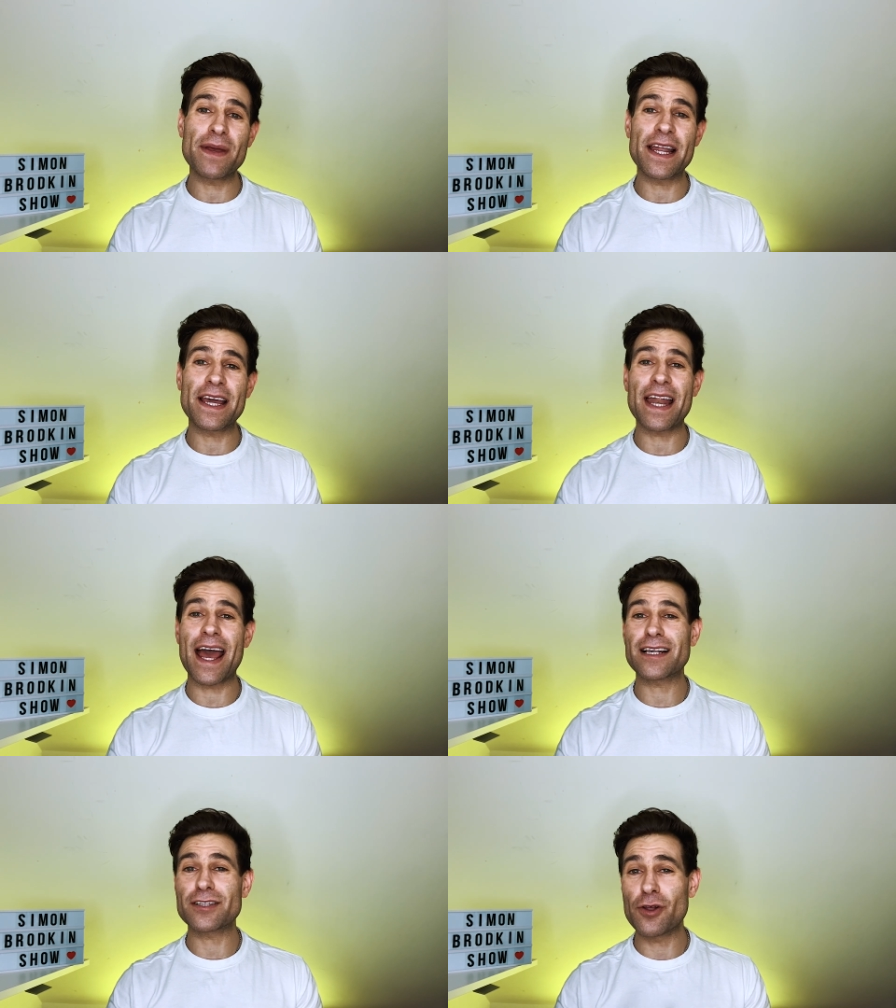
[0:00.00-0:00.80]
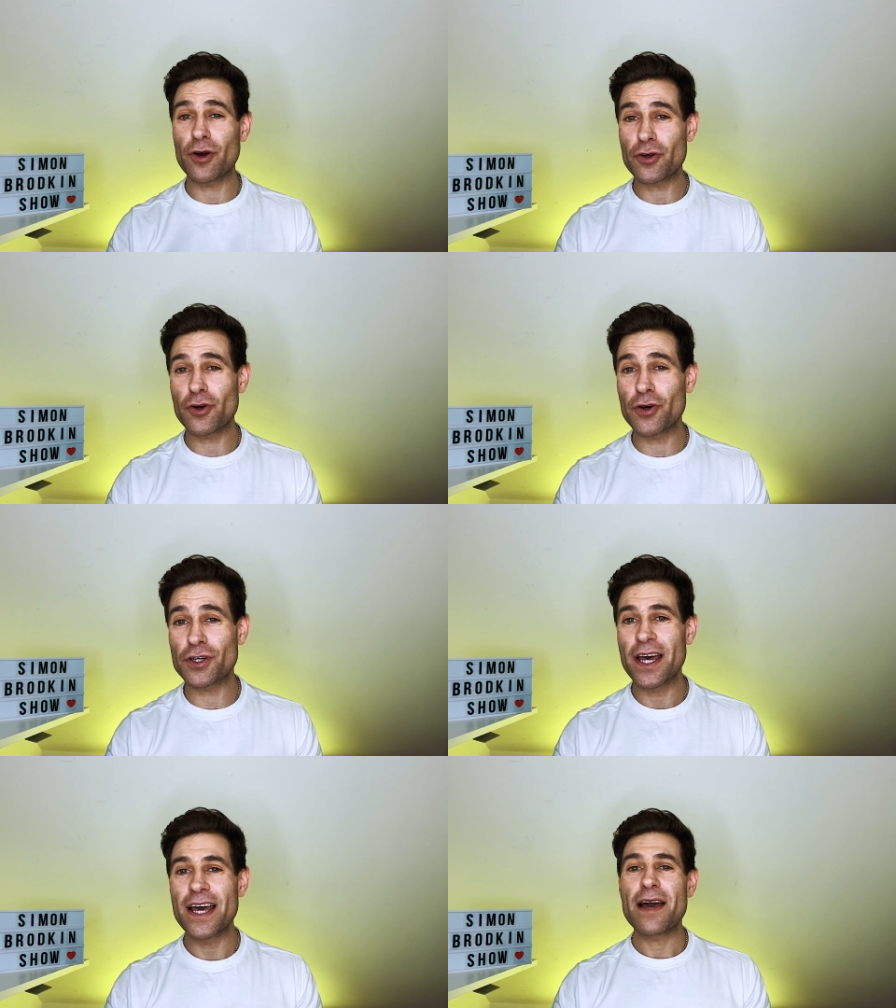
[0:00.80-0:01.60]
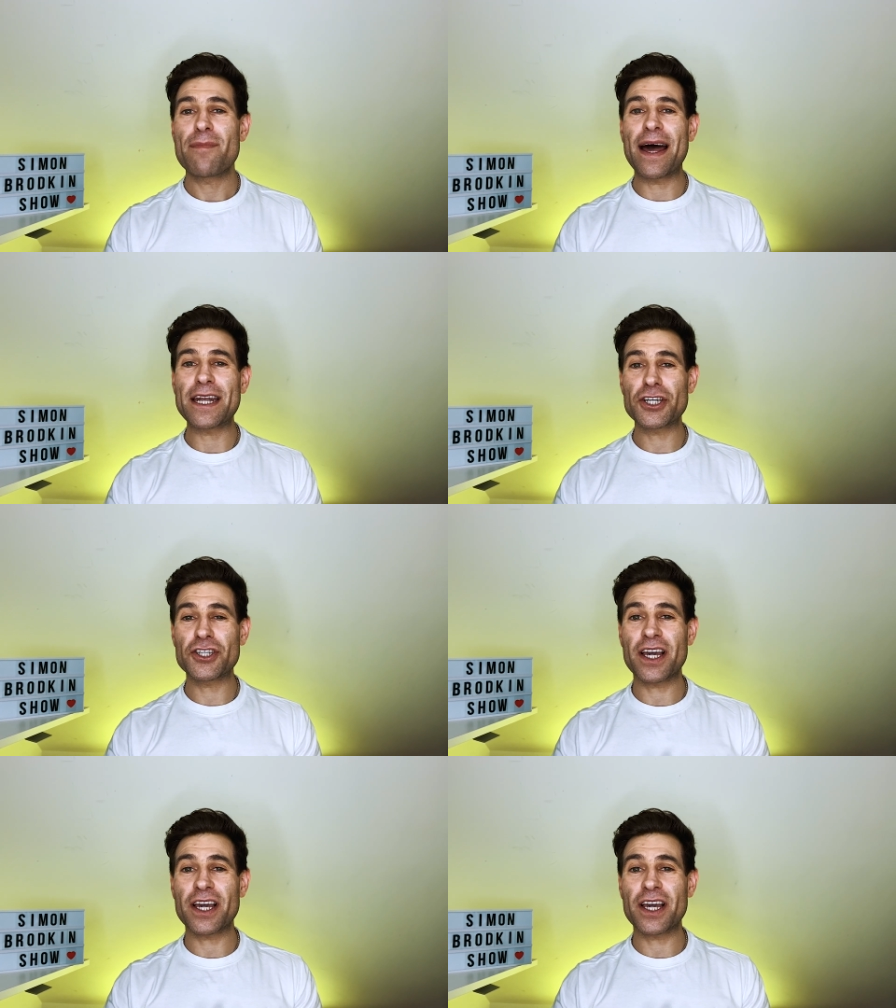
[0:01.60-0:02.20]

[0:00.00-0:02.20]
billionaires look good, managed